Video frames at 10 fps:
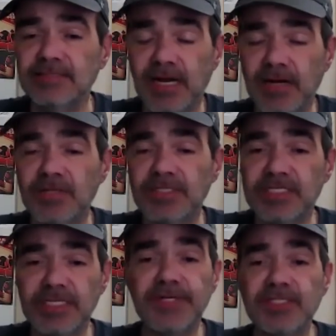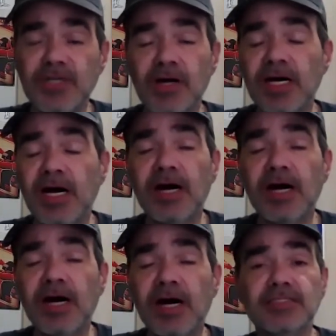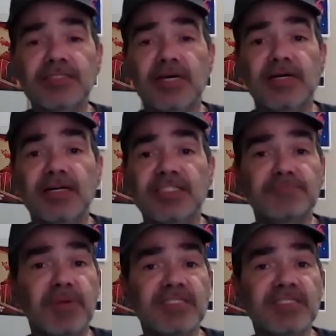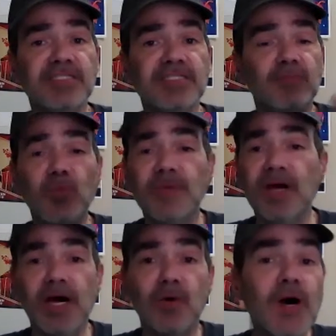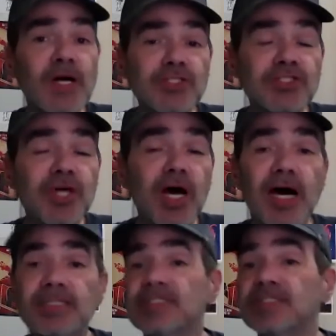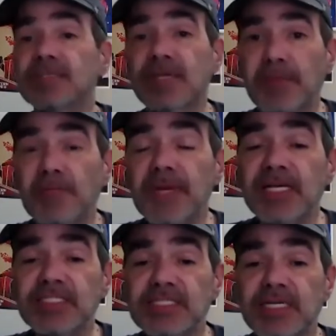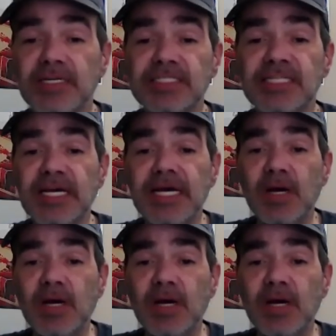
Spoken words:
not only is the series going on, it's spun some one shots, a couple mini series.